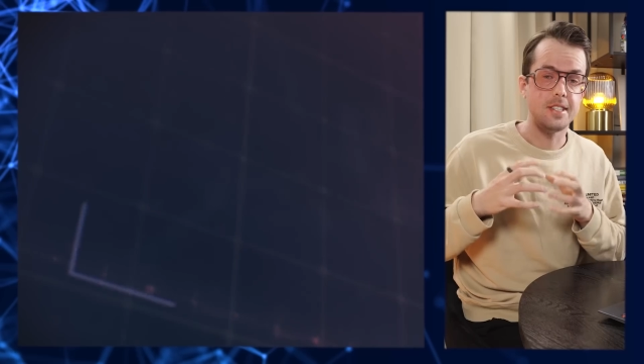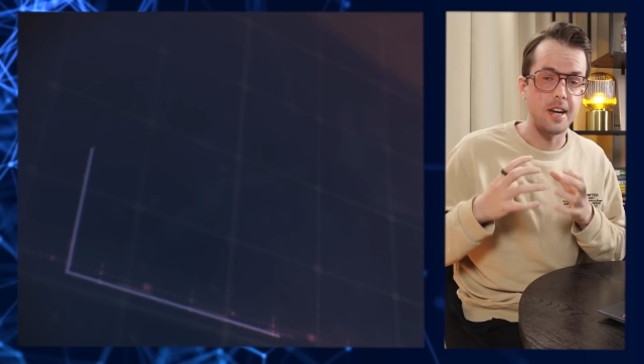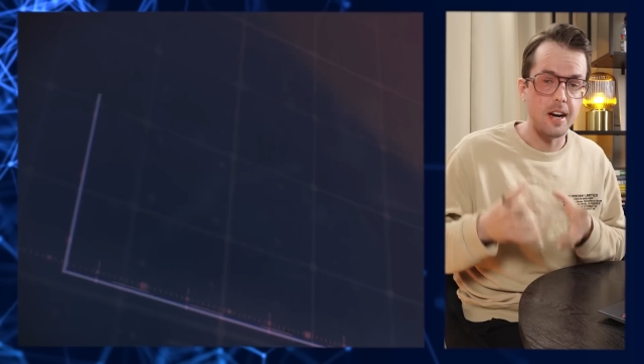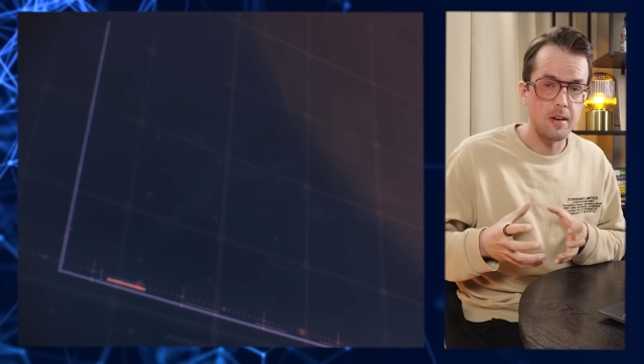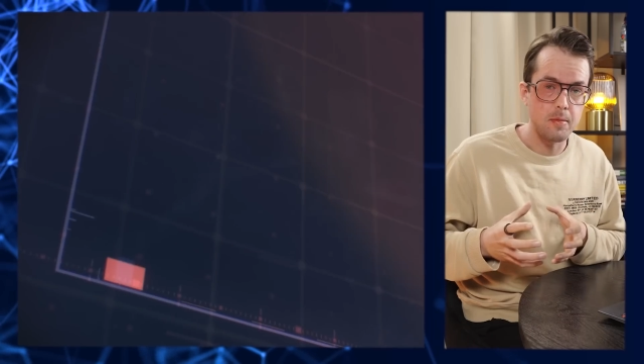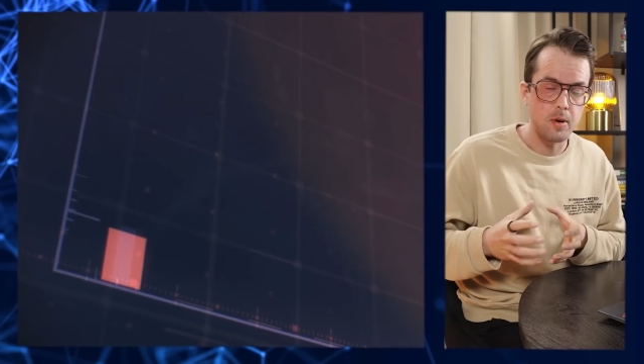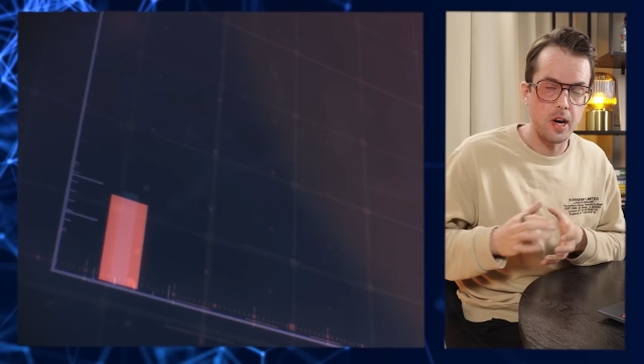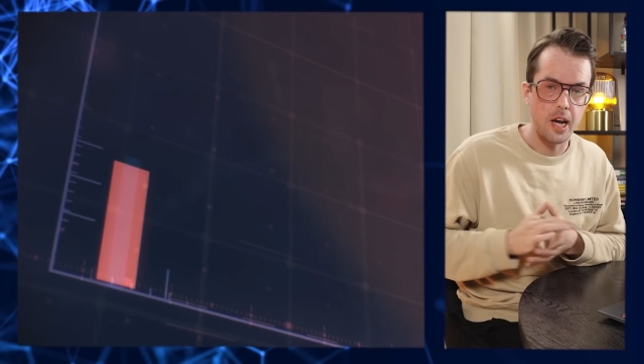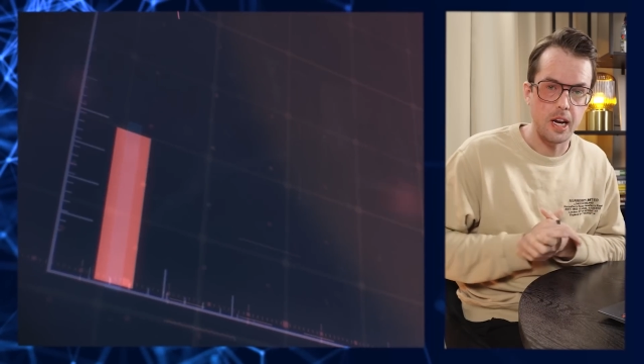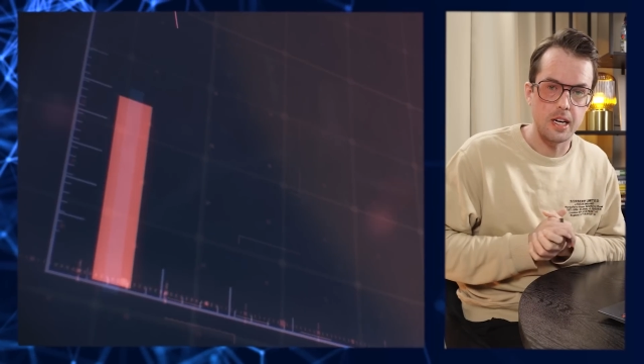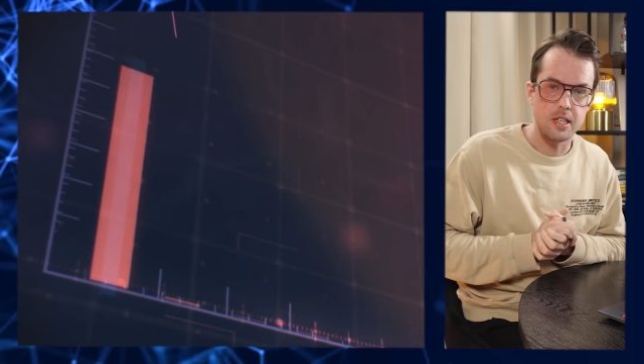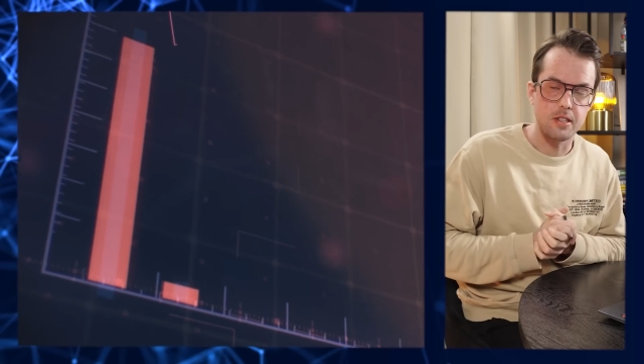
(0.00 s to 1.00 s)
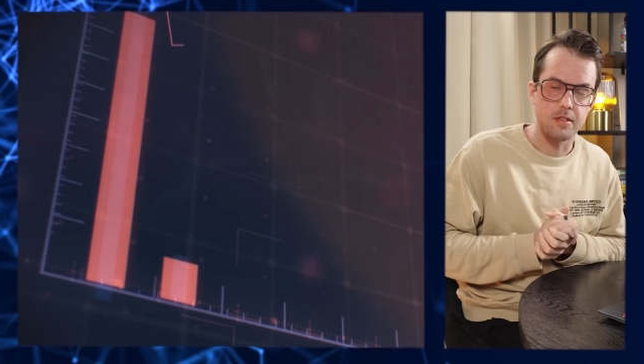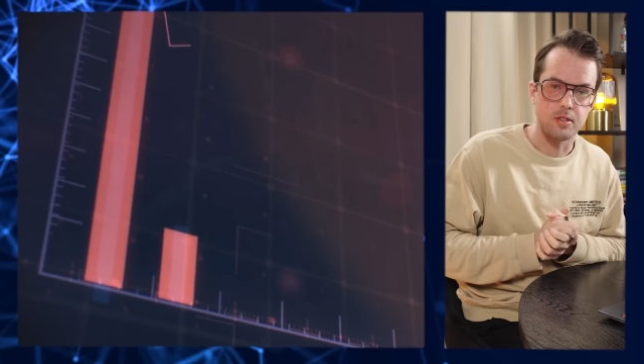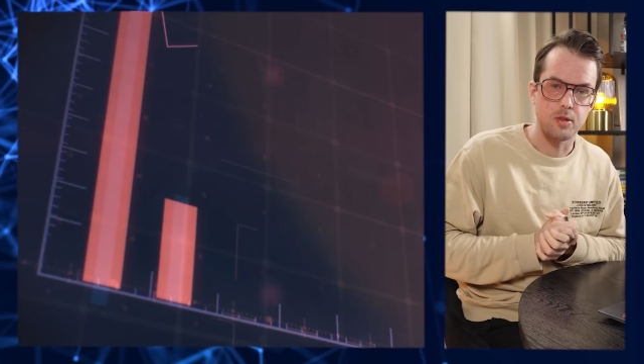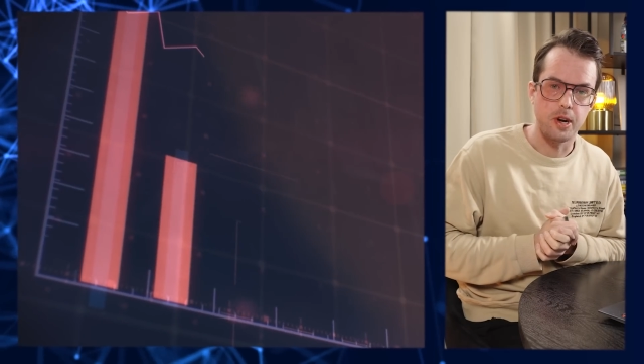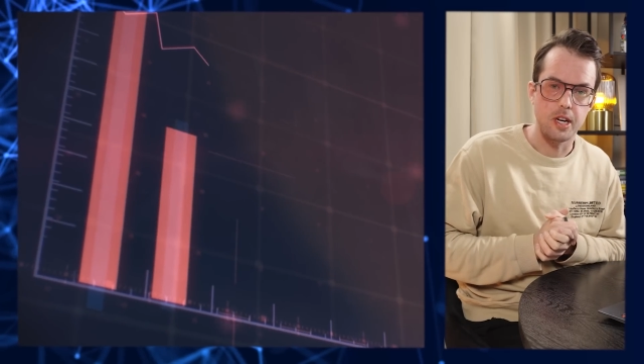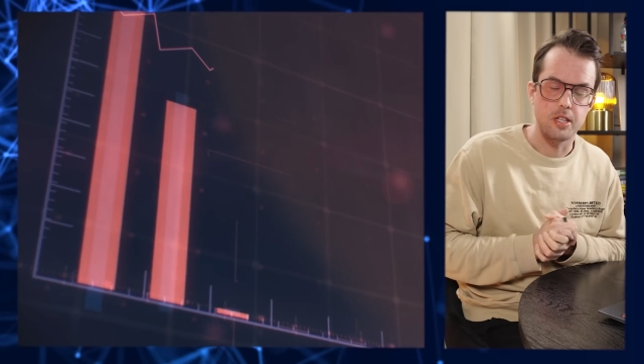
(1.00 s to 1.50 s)
terrible end of
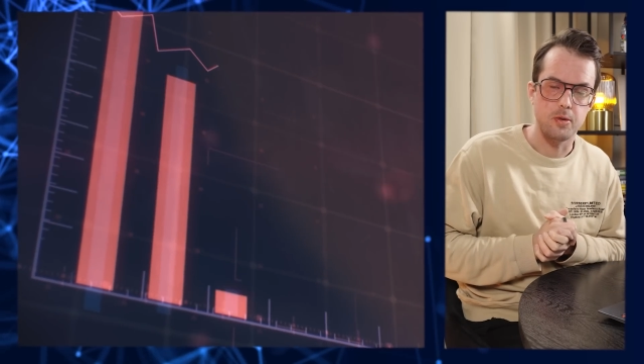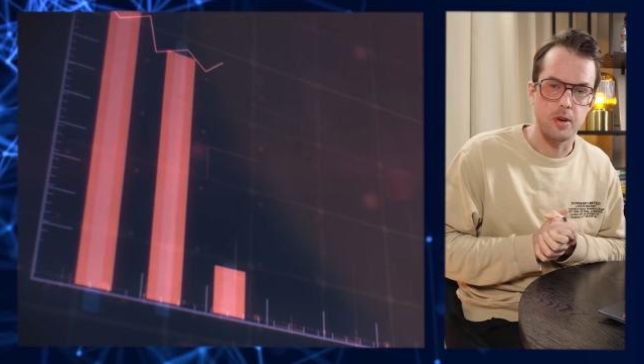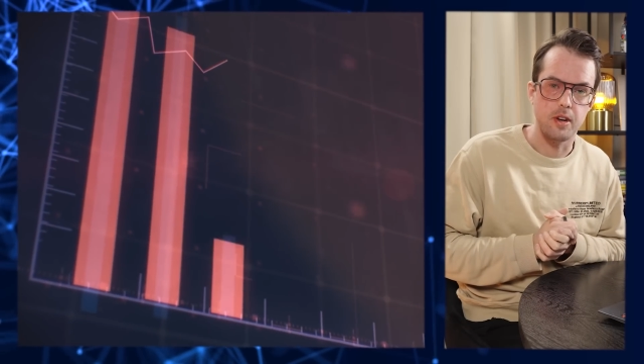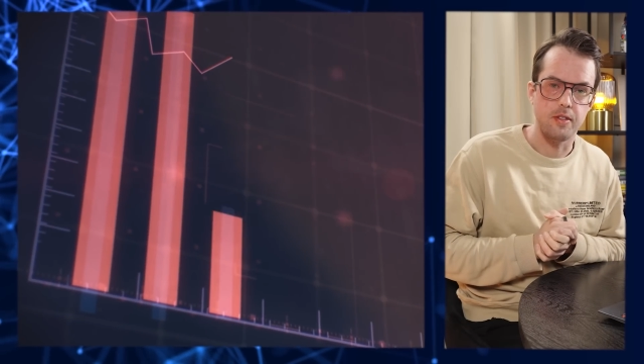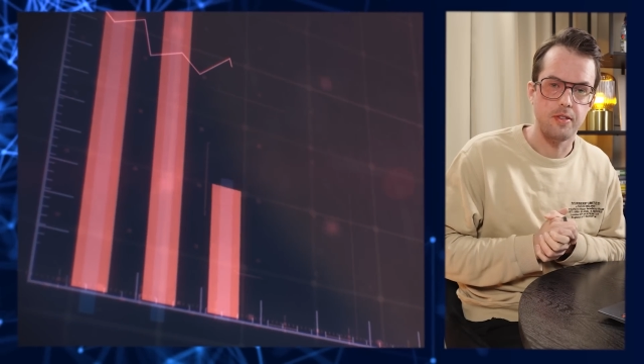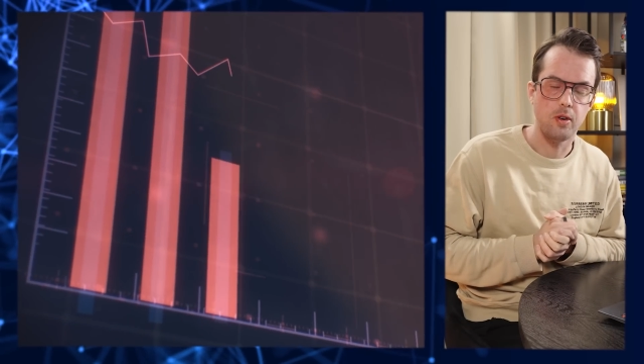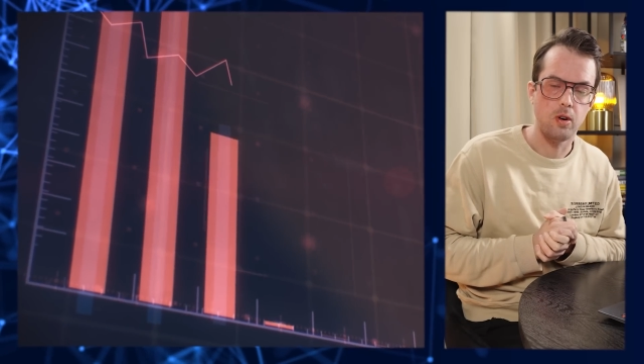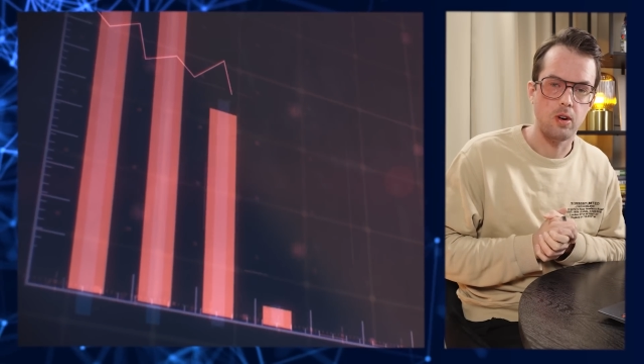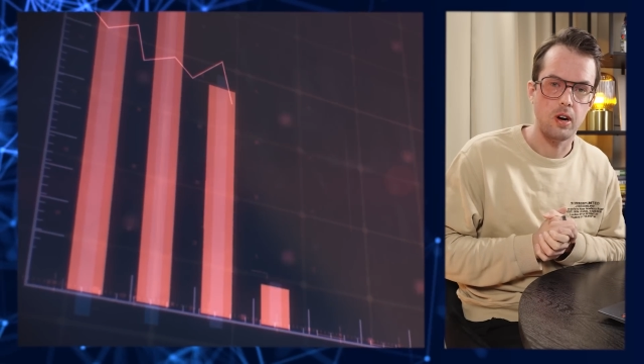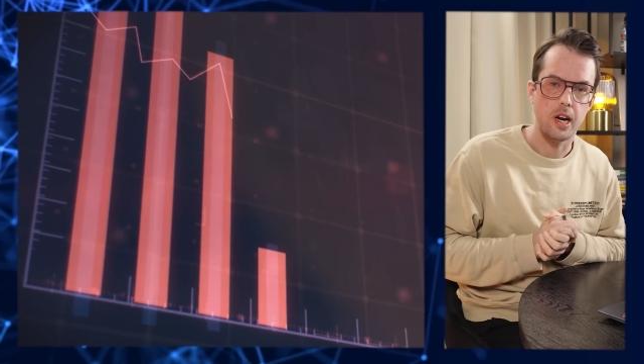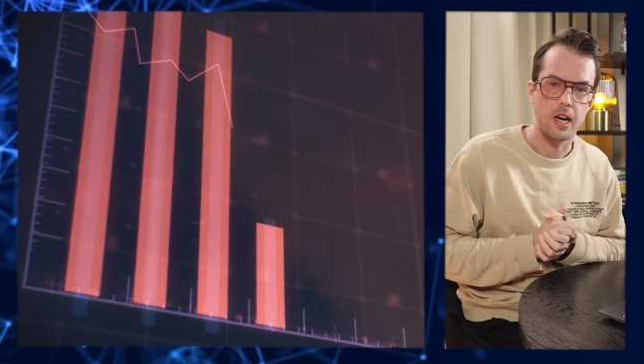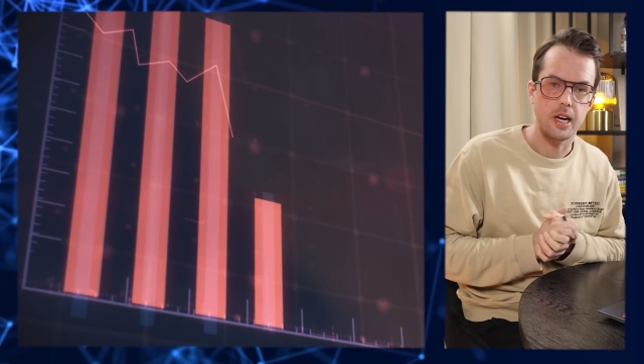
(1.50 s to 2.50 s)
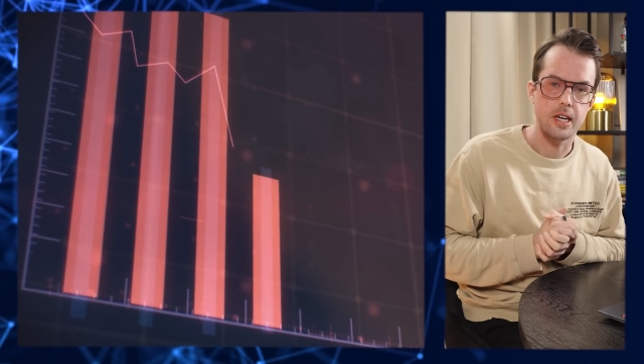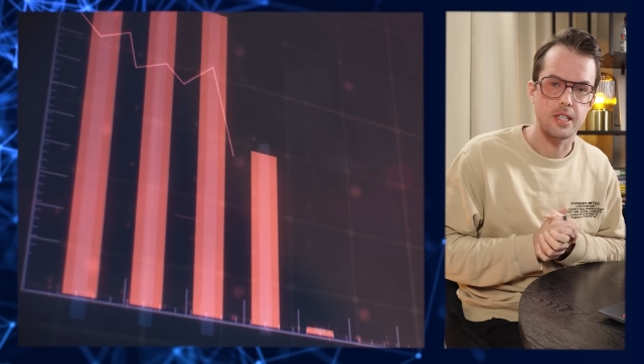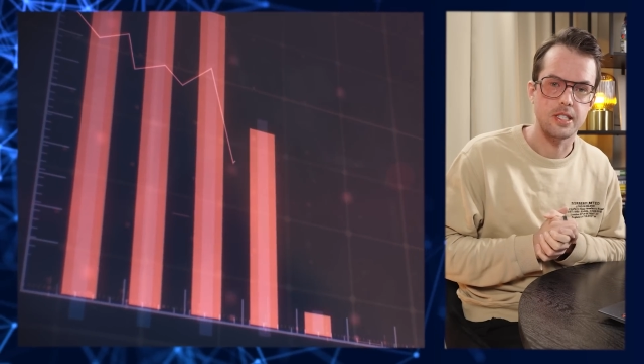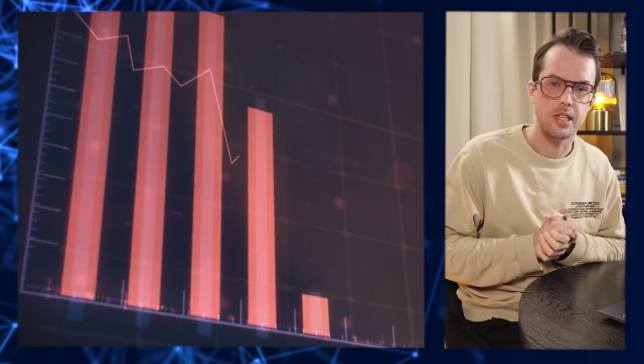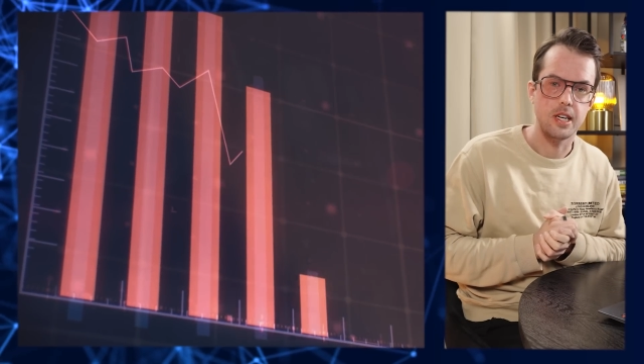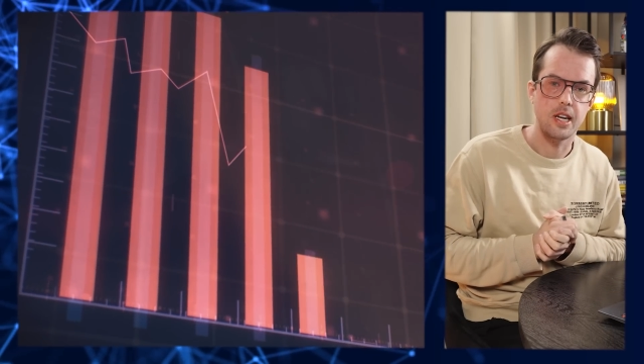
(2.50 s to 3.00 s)
2024
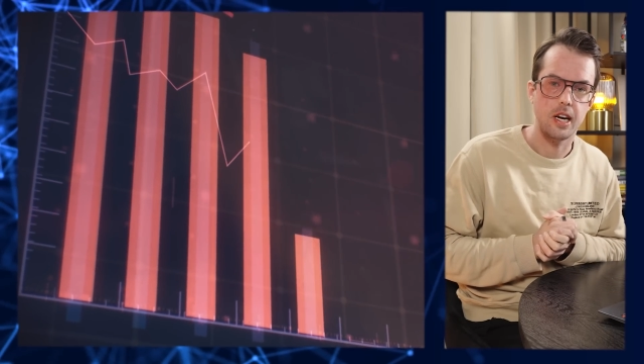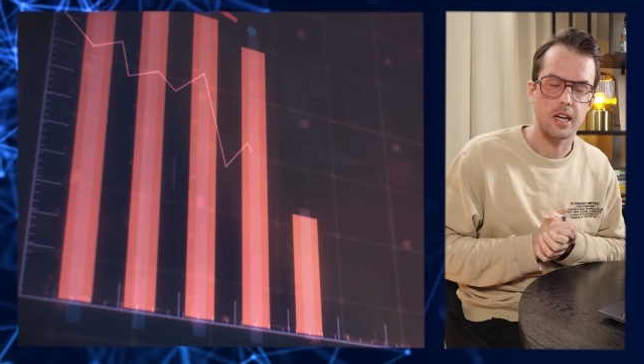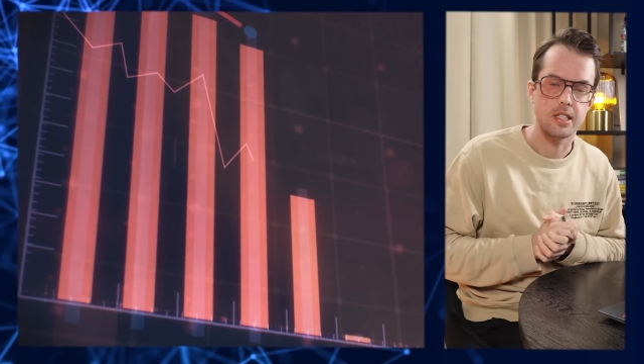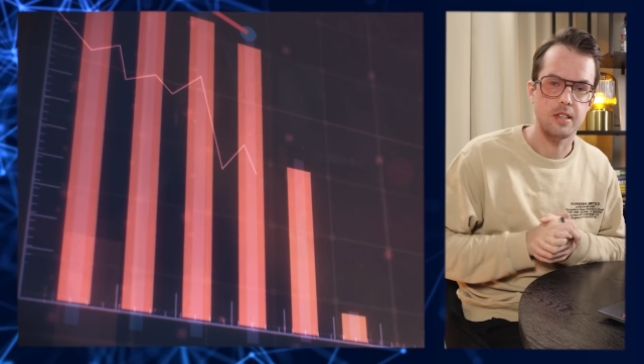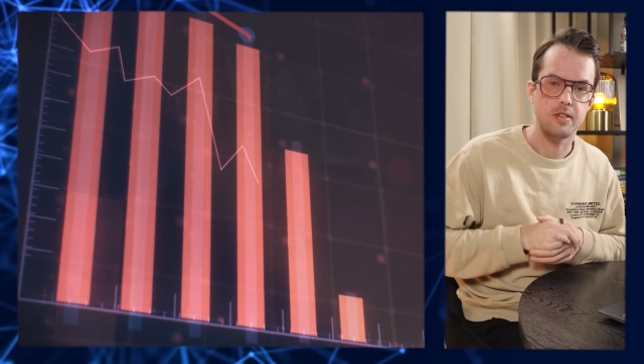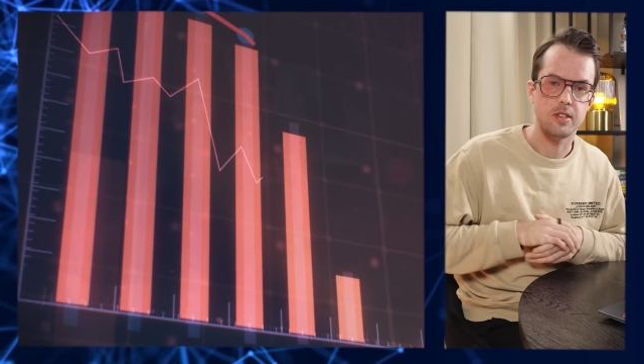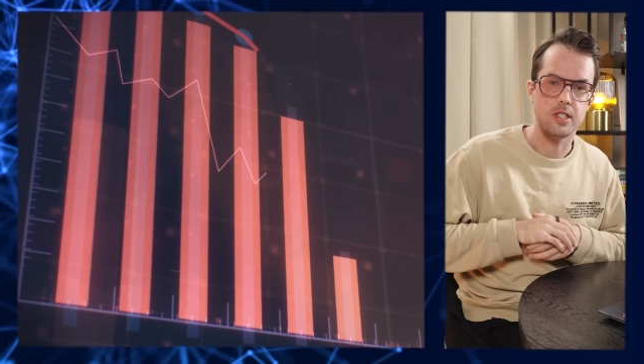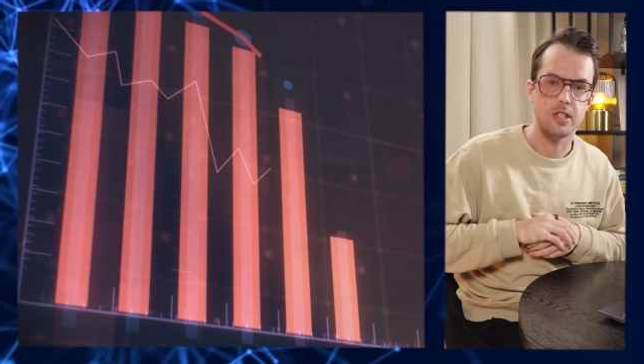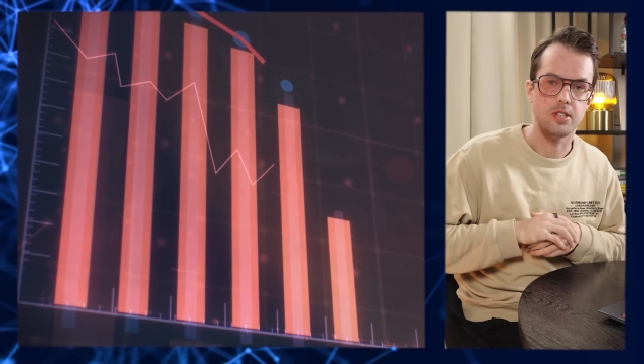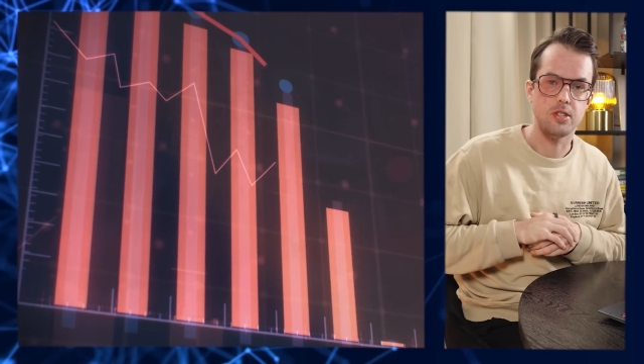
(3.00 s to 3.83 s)
as the negativity